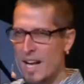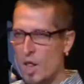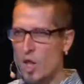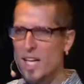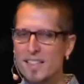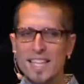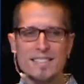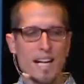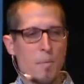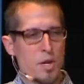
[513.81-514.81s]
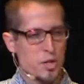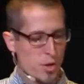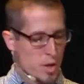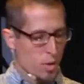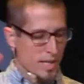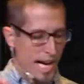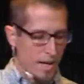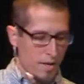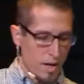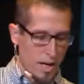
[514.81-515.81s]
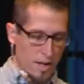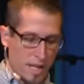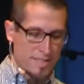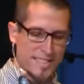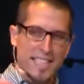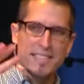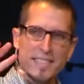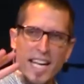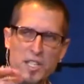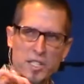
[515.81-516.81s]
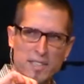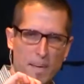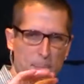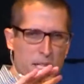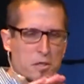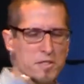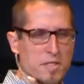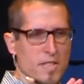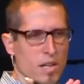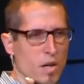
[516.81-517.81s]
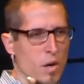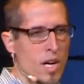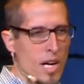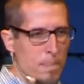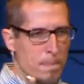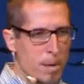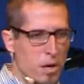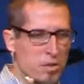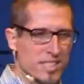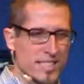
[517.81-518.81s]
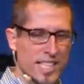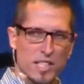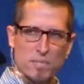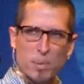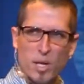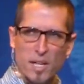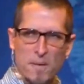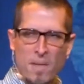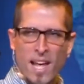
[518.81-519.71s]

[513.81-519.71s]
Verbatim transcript: Look at these. I want to show you kind of a, a six stages that Peter Scazzero proposes in his book.